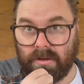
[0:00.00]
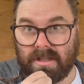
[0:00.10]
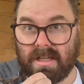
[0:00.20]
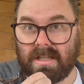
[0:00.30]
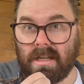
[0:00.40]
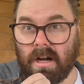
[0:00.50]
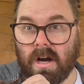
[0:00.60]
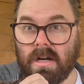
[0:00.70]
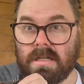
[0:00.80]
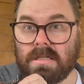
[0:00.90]
which is,
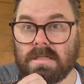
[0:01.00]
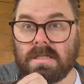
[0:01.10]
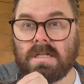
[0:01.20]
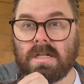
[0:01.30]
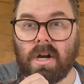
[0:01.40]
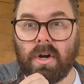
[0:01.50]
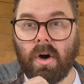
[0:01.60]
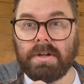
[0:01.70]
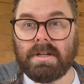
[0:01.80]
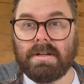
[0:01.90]

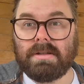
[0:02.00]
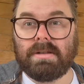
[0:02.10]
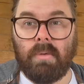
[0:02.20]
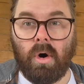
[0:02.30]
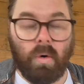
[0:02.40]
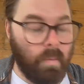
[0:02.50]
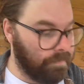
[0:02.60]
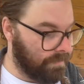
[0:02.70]
not small.